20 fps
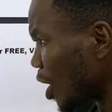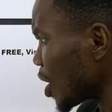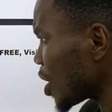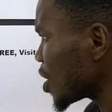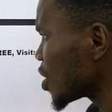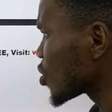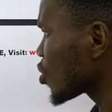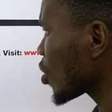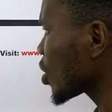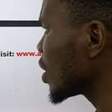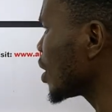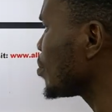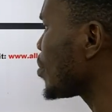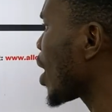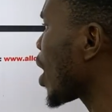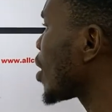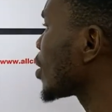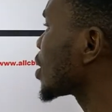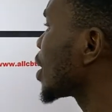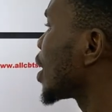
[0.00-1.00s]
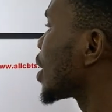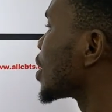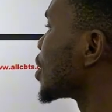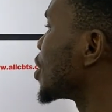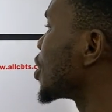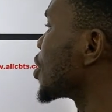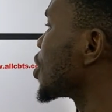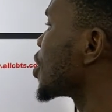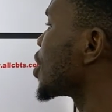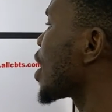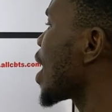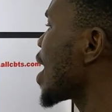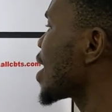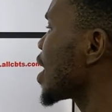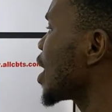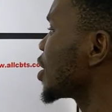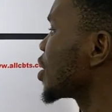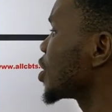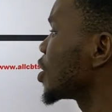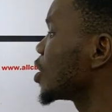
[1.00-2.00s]
we're talking about the
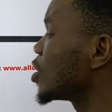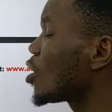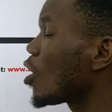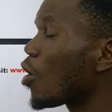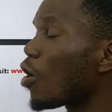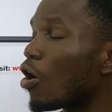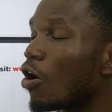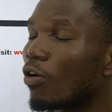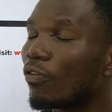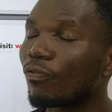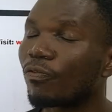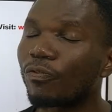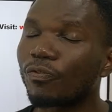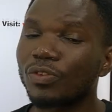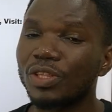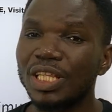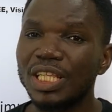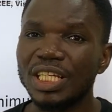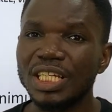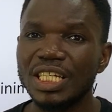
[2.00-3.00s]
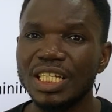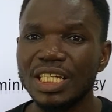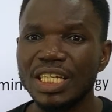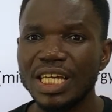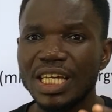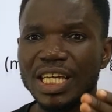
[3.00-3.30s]
energy of the